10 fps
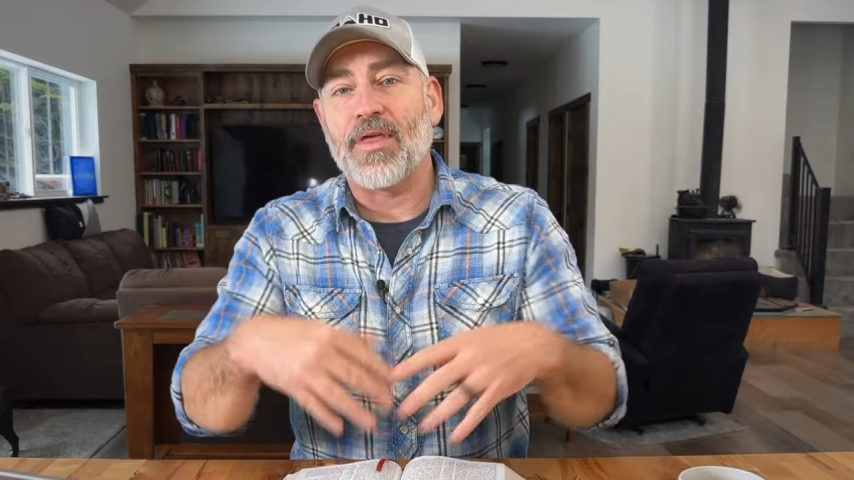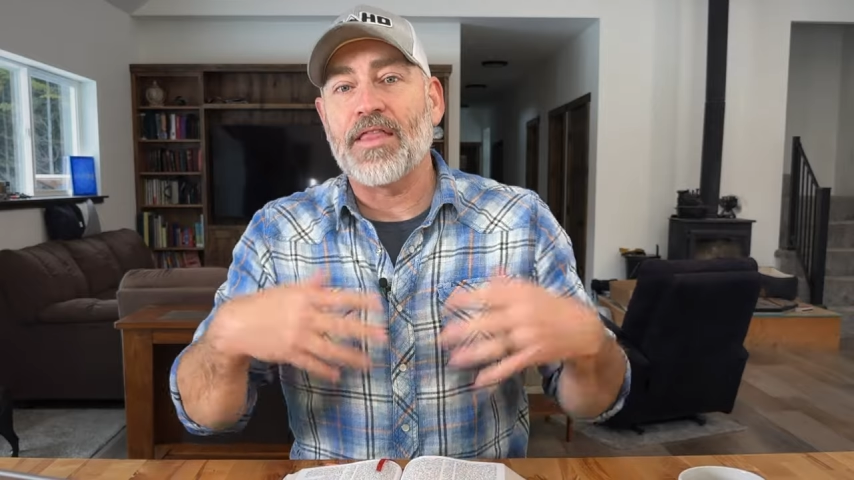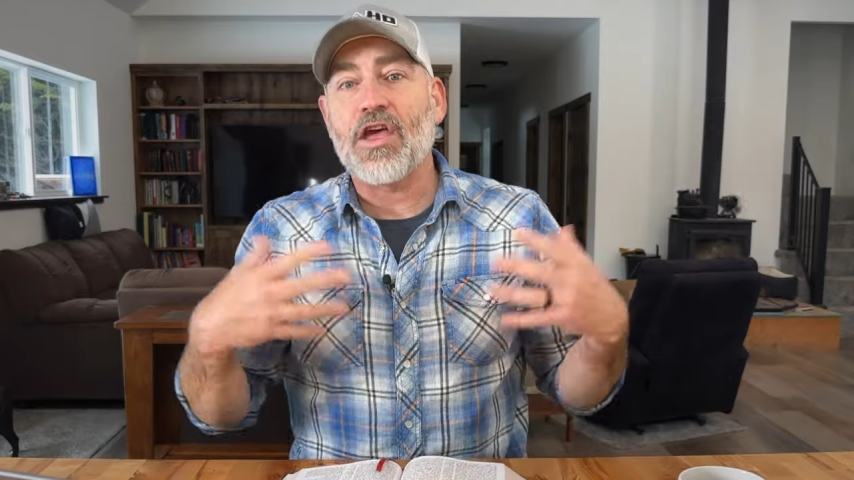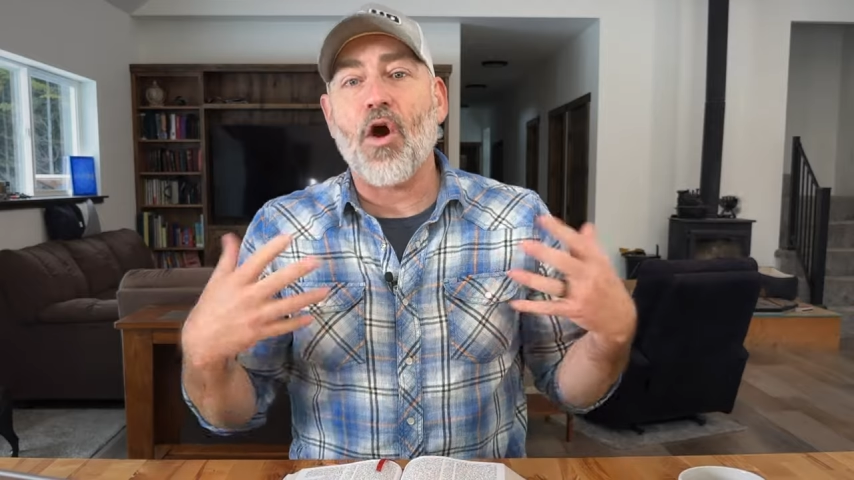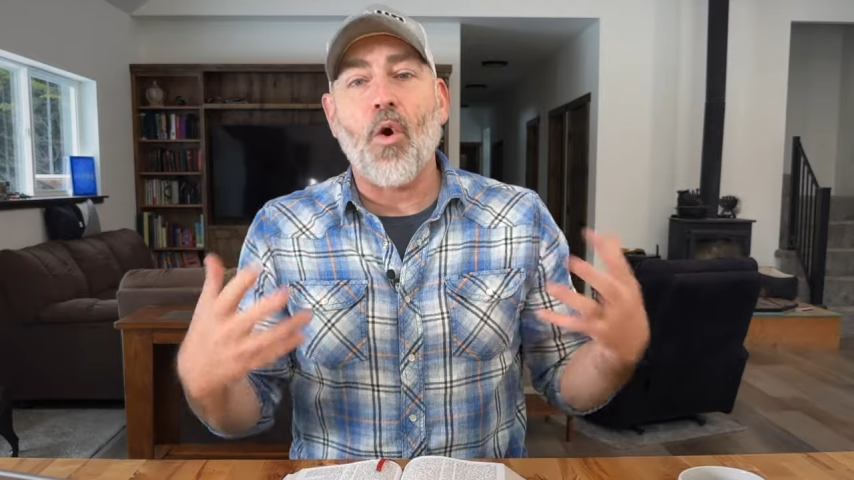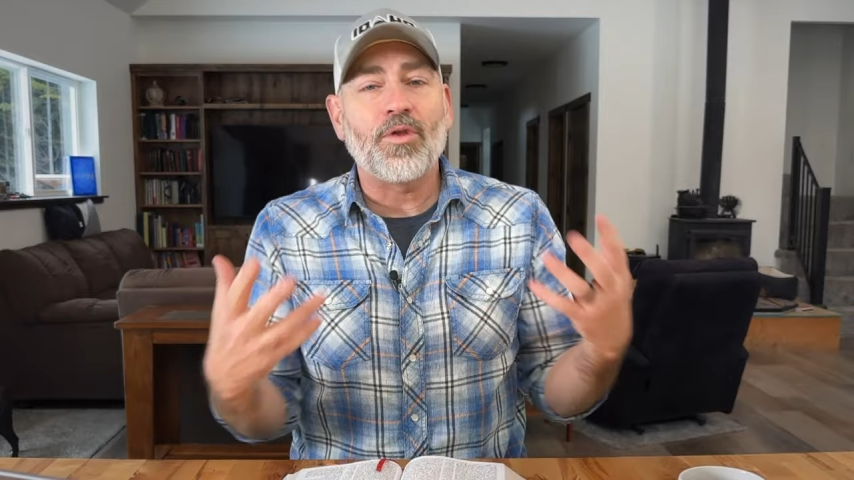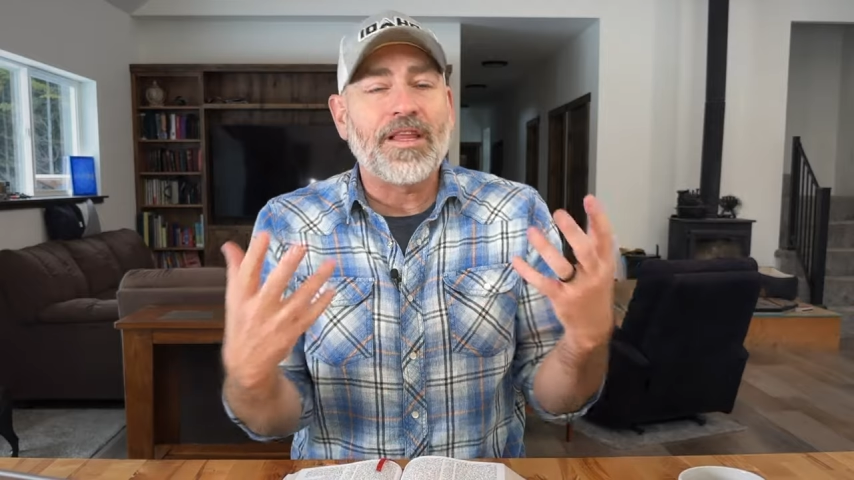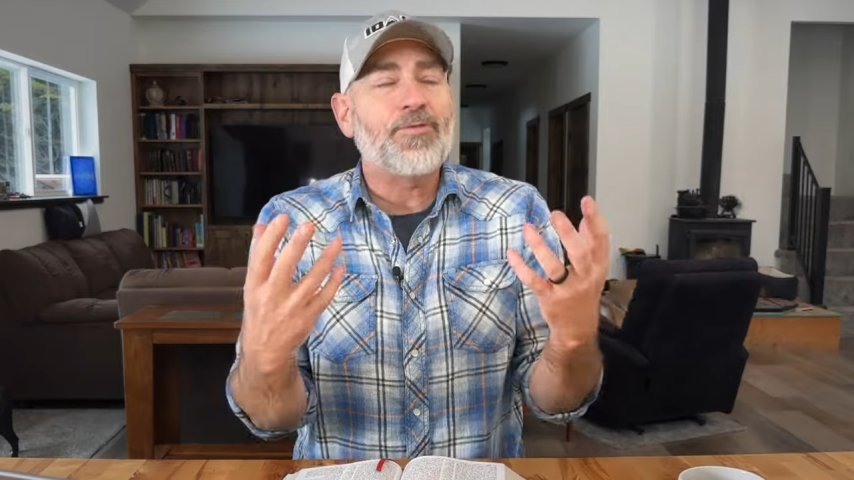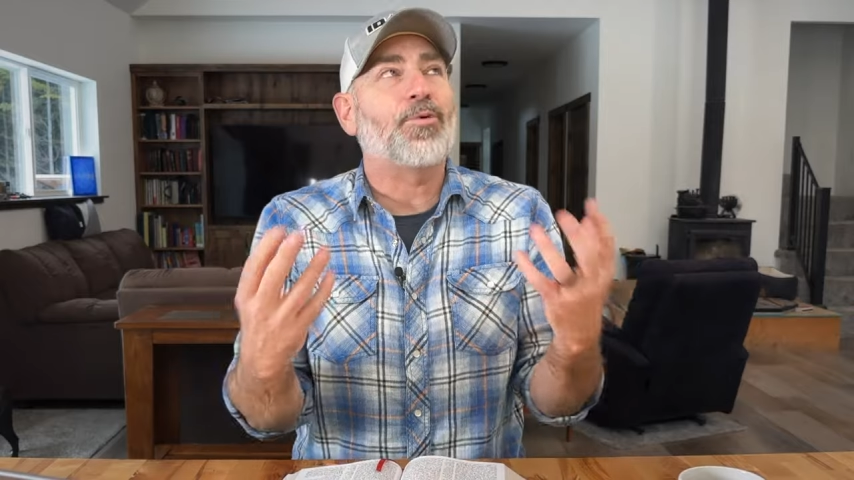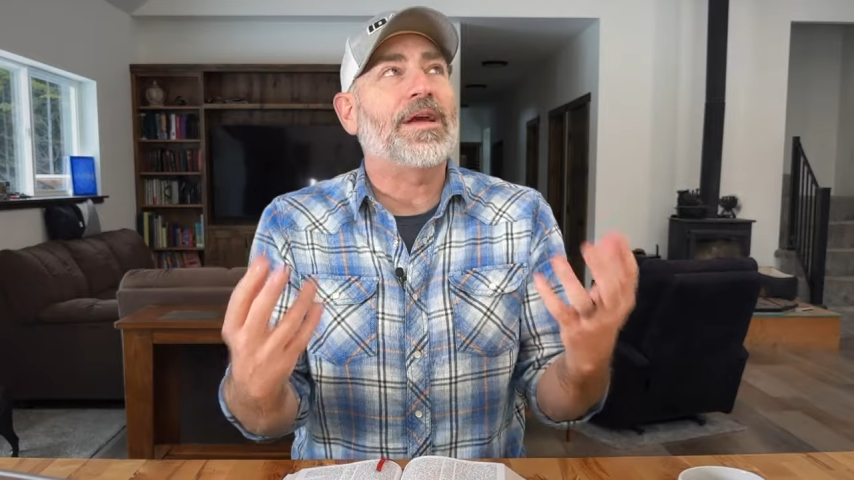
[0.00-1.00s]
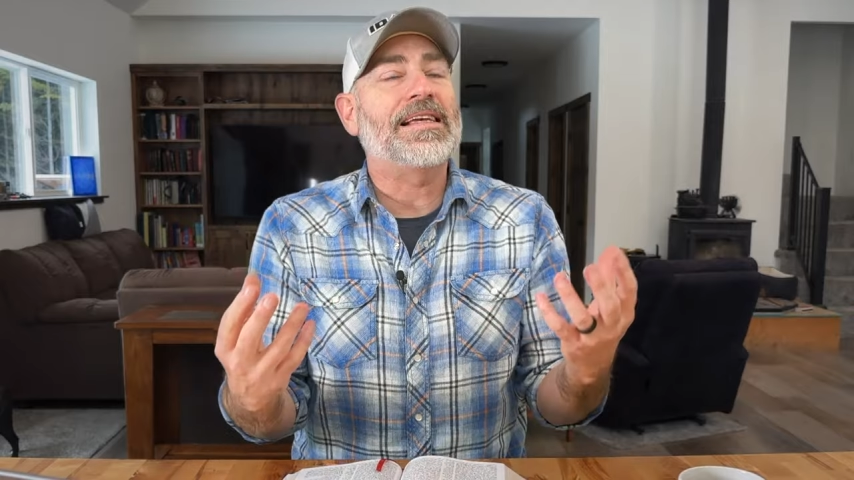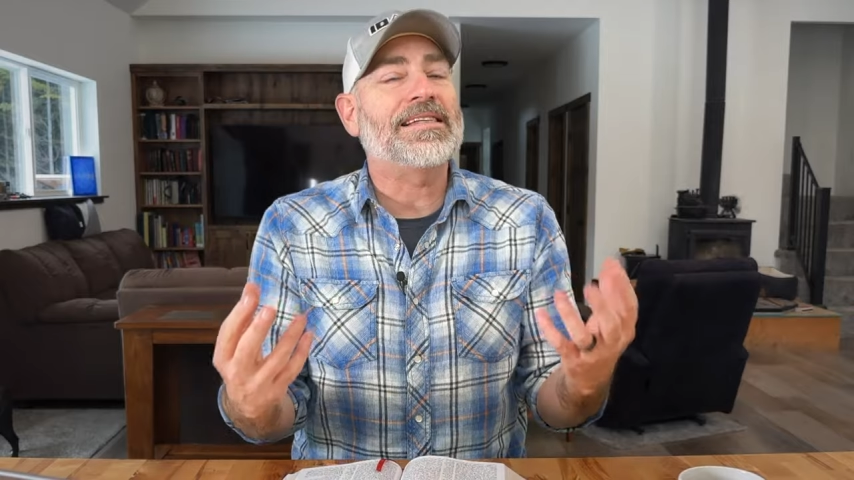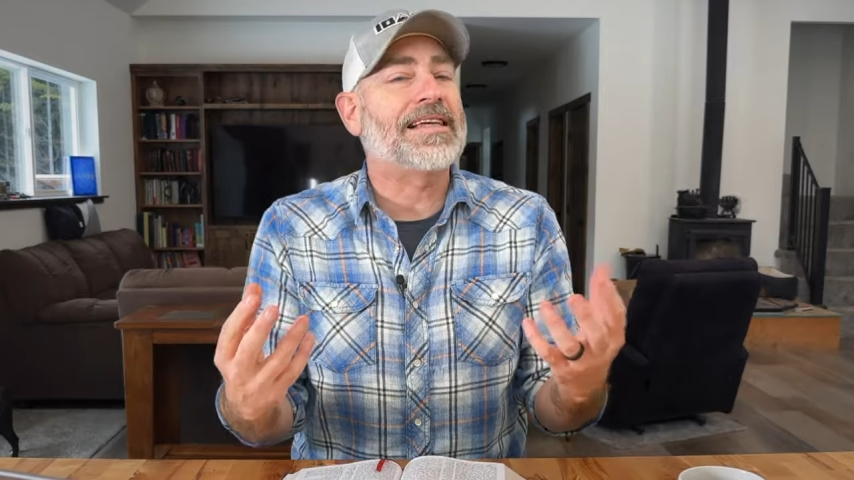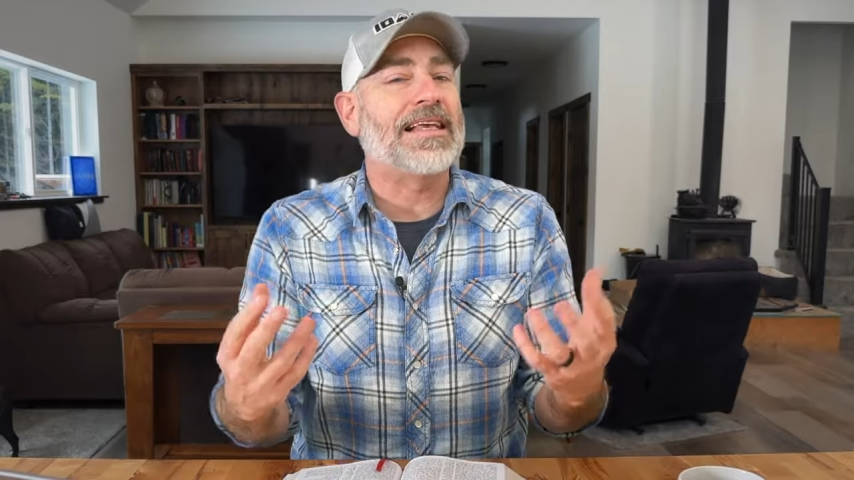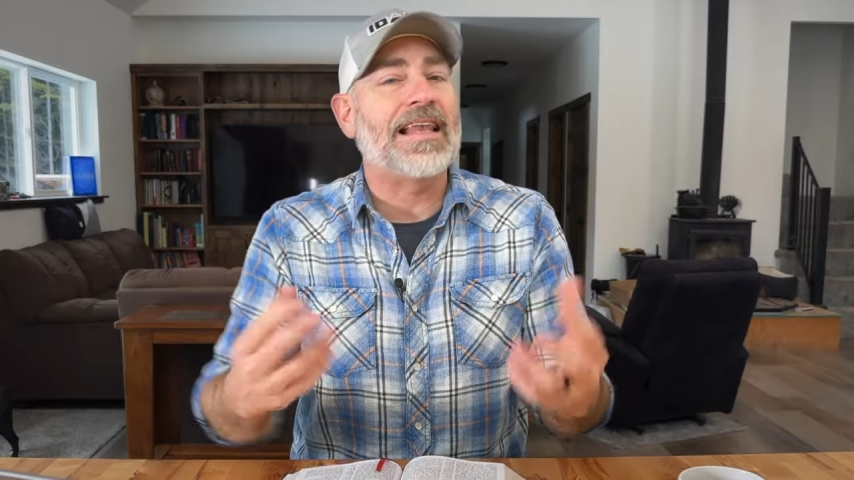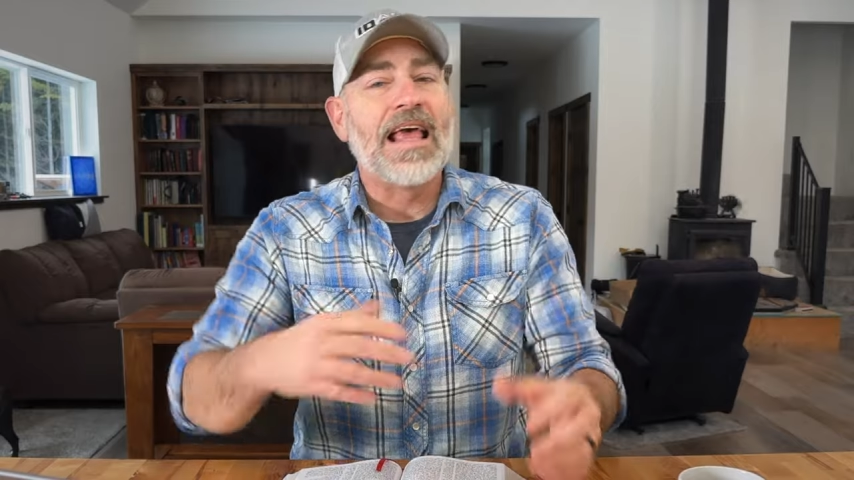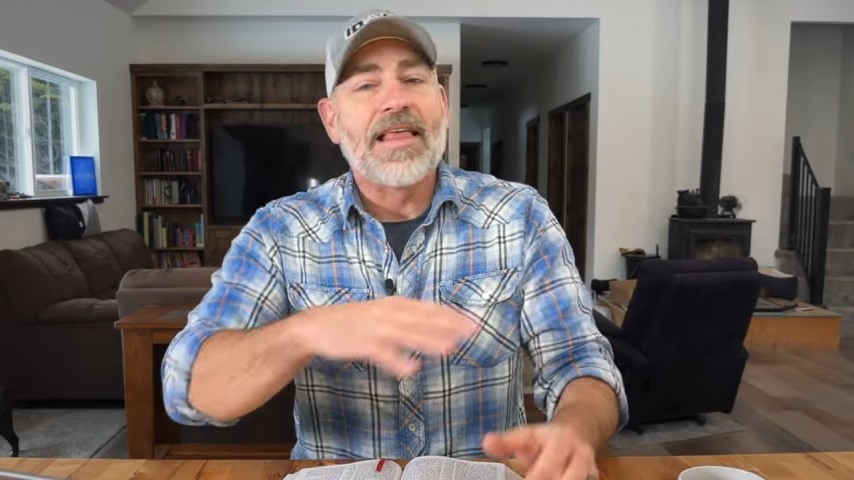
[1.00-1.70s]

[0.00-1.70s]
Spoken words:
And the only reason